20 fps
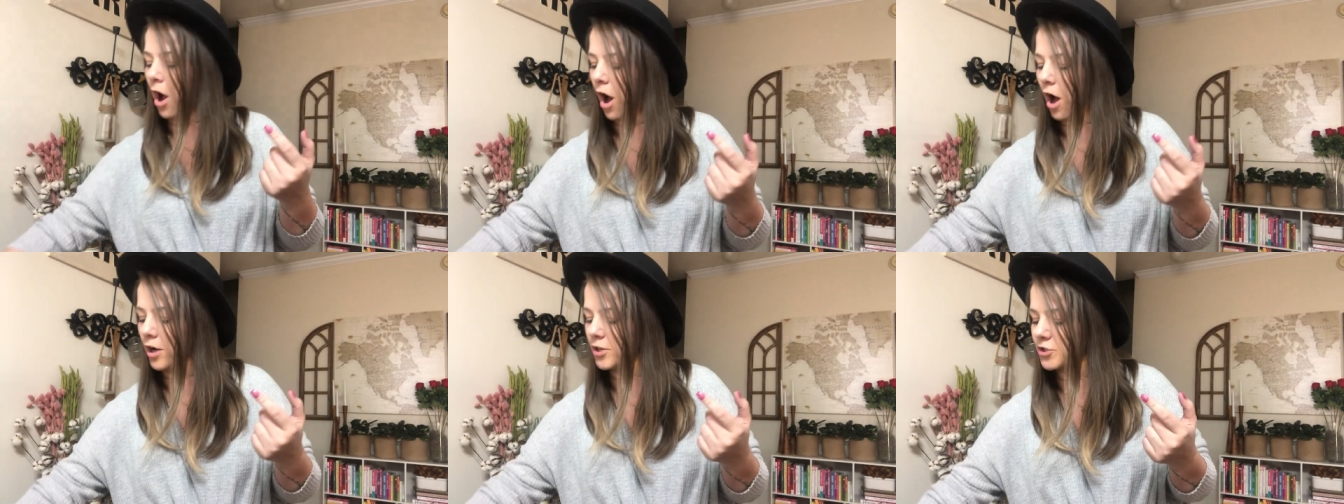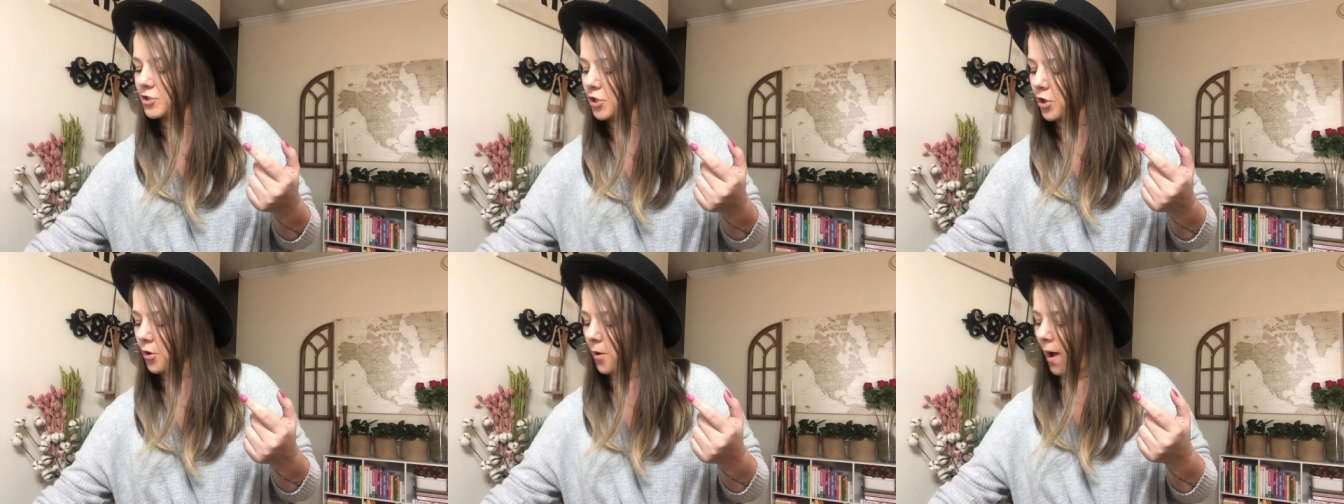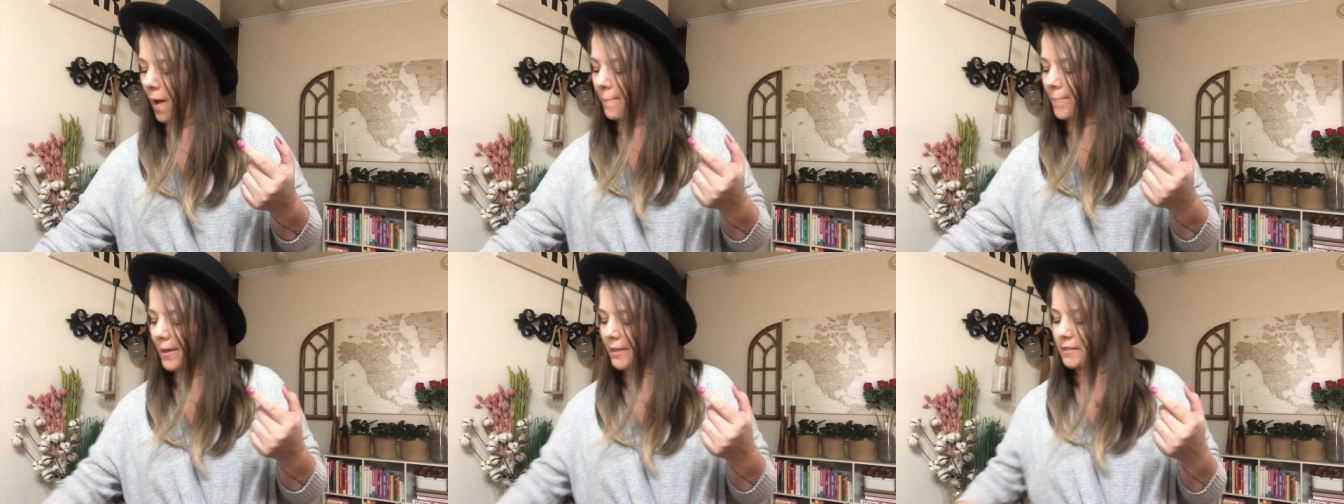Also,
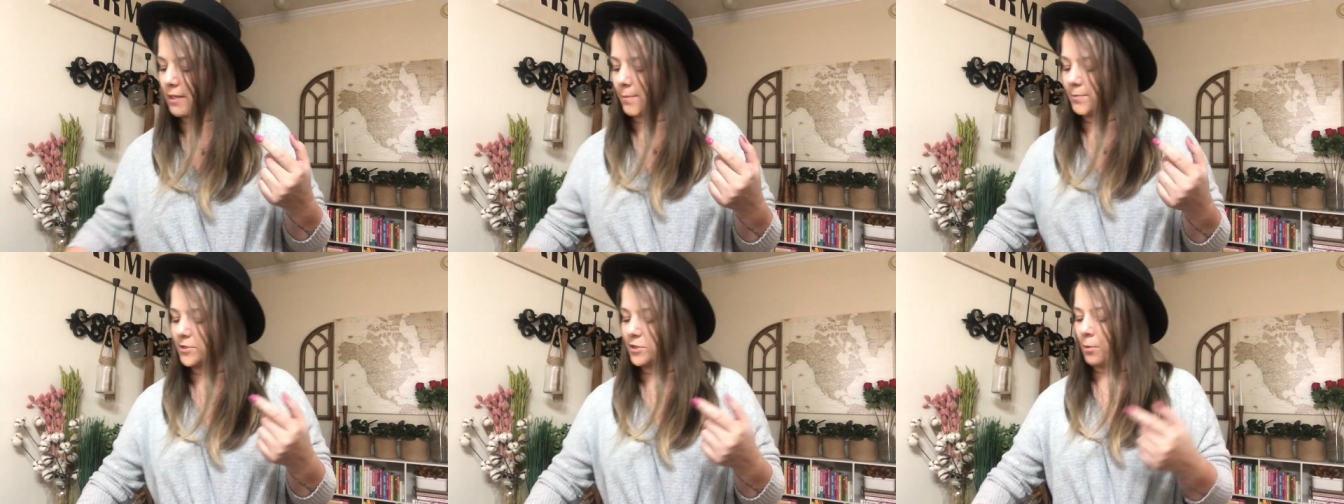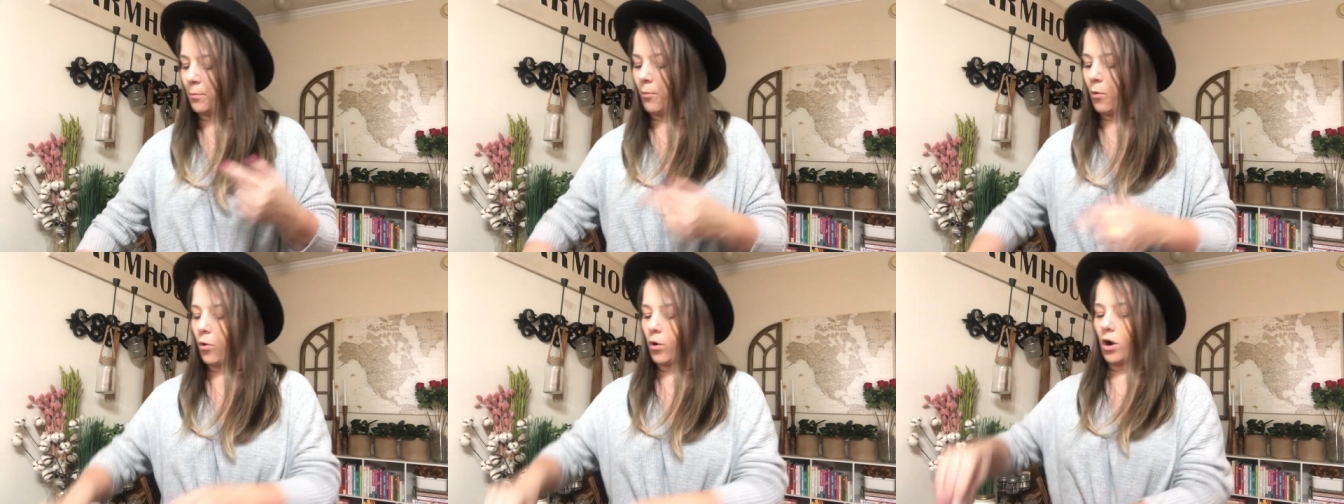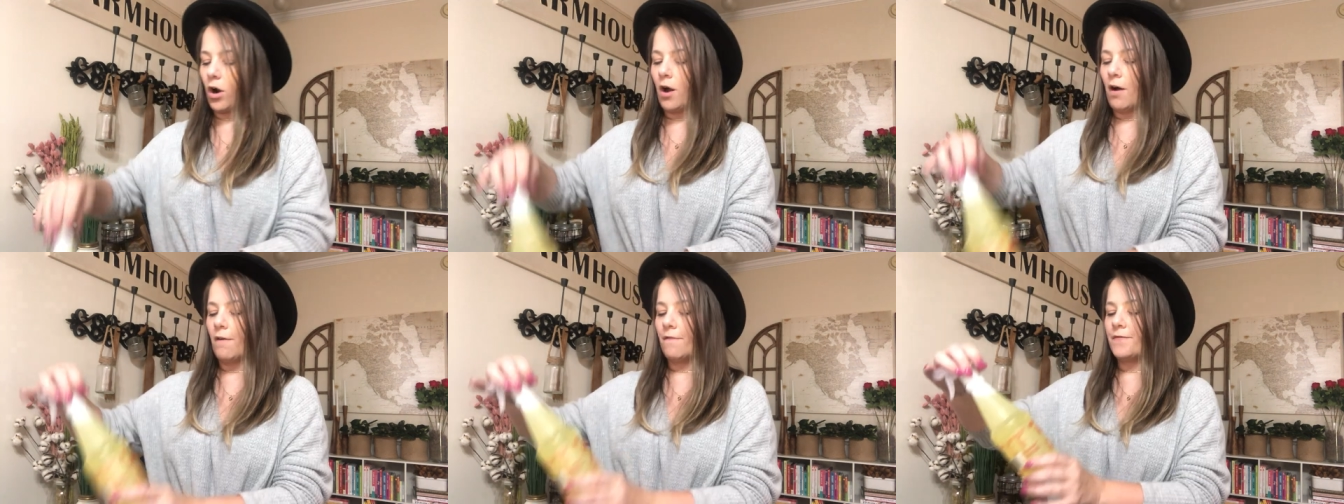I picked up some
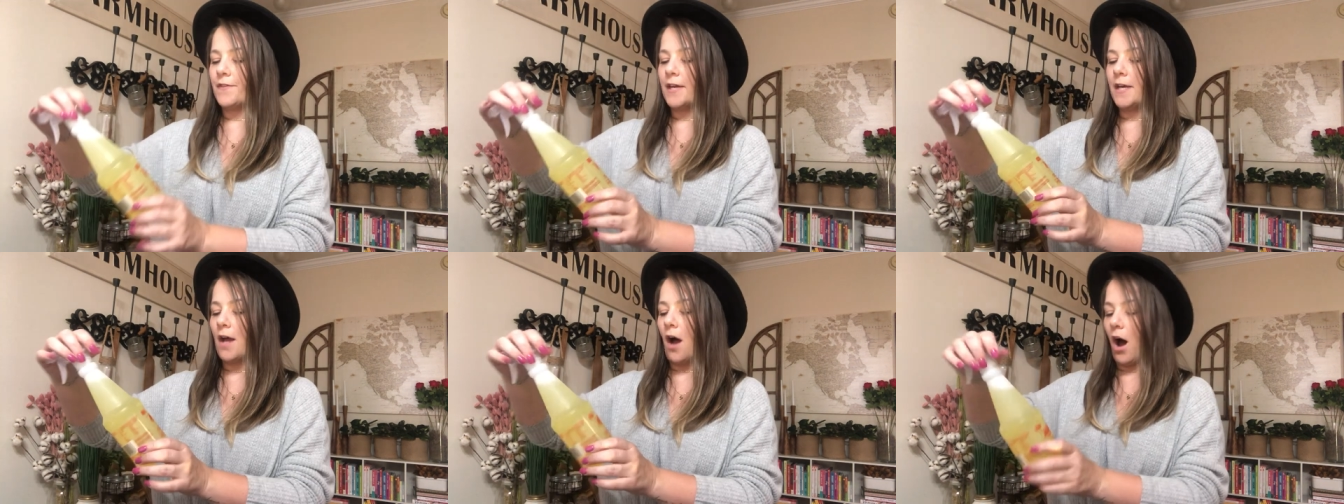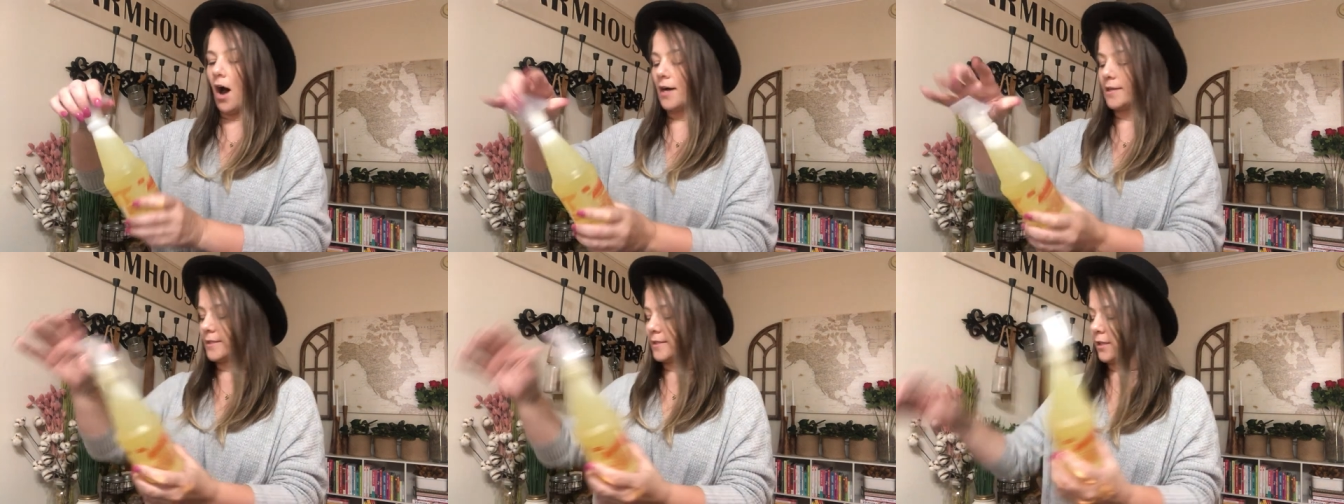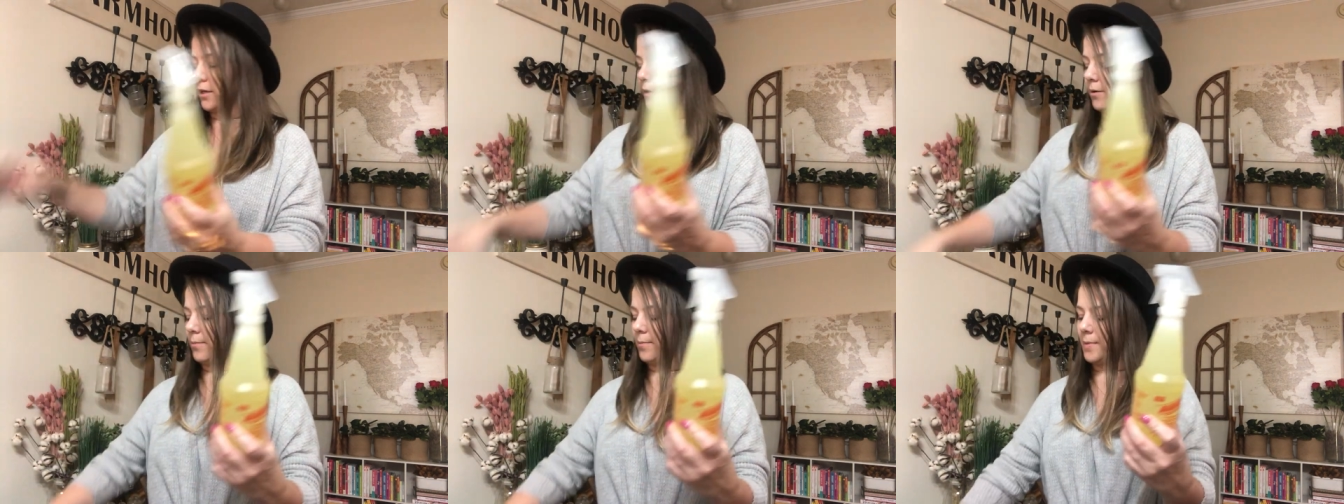more of the
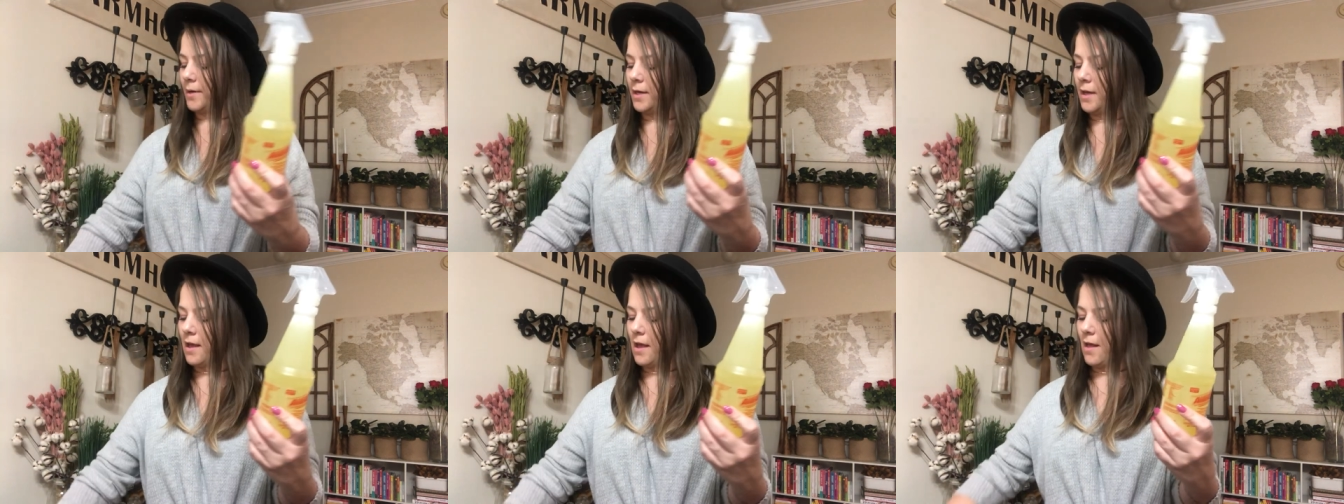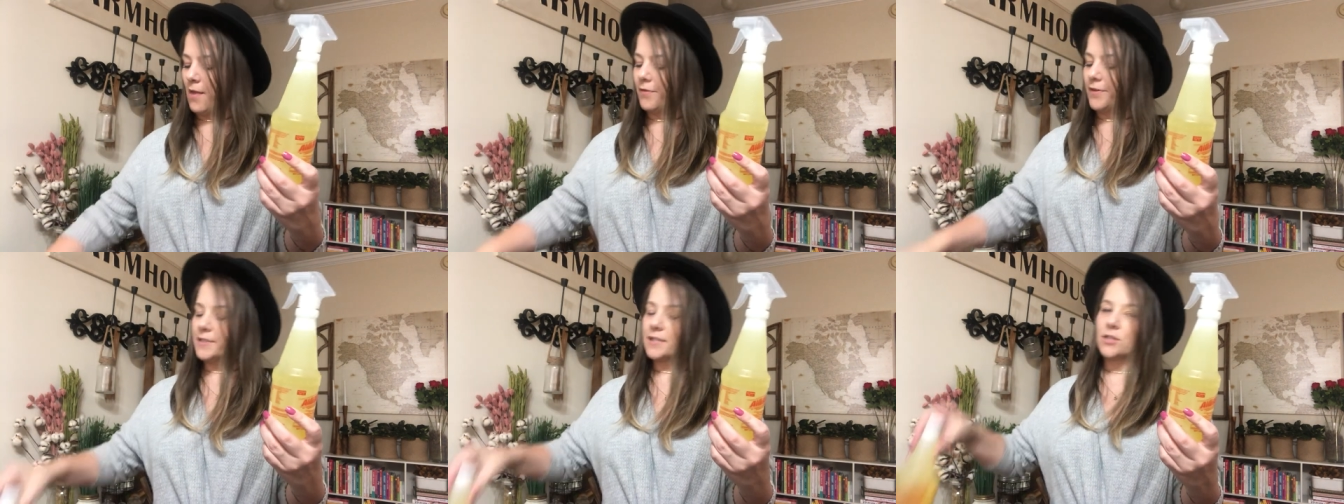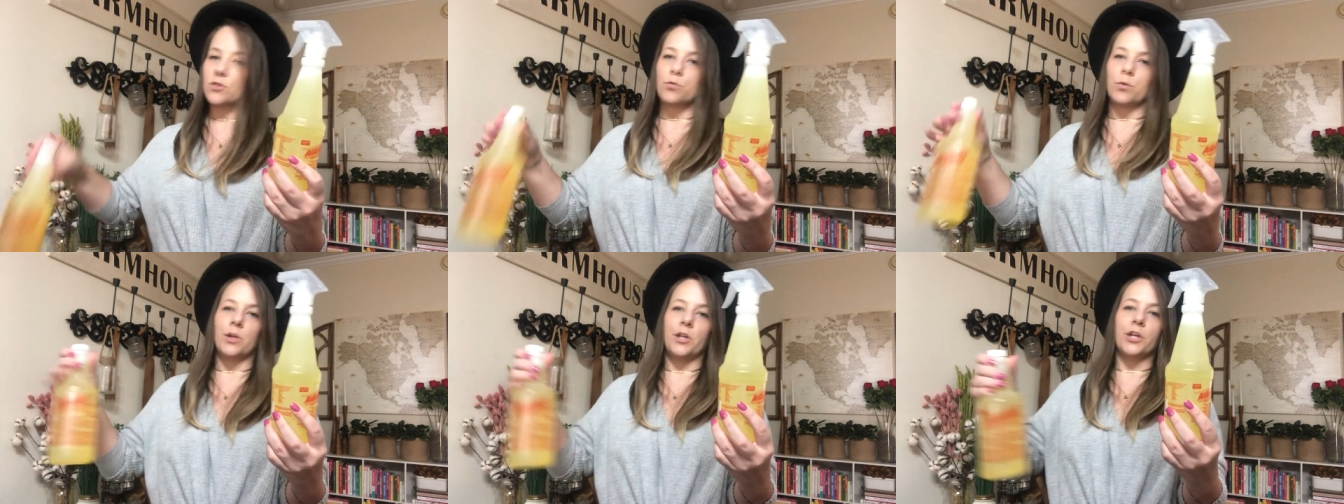Awesome this
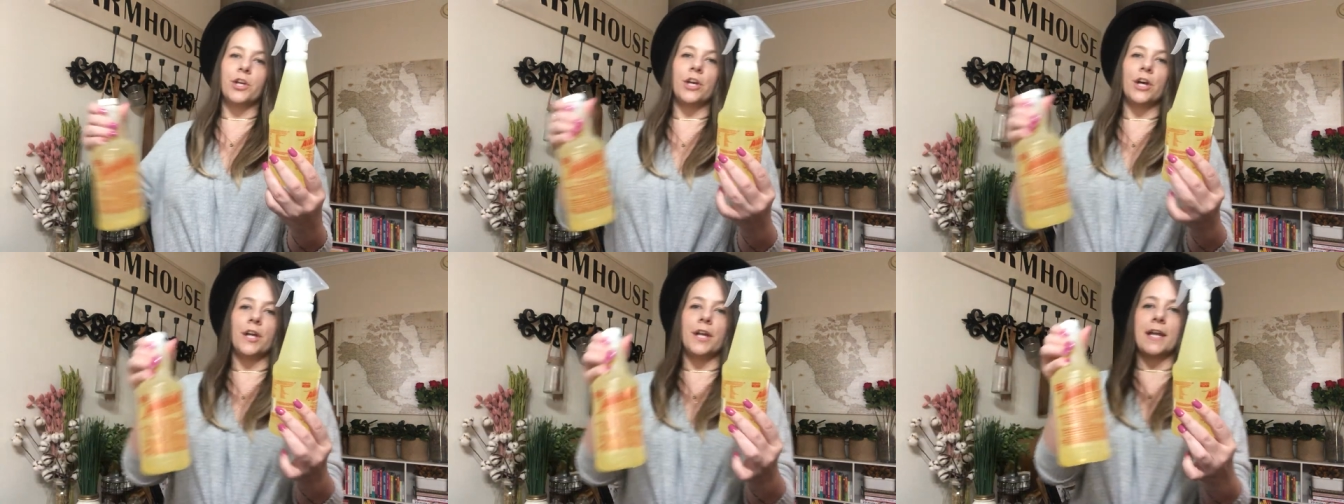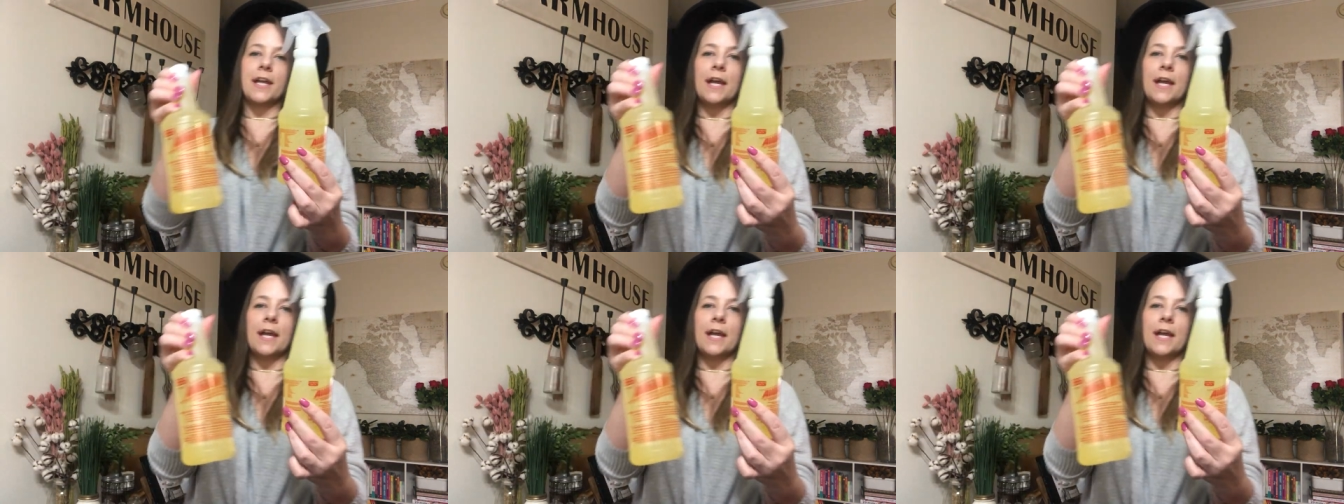is really good.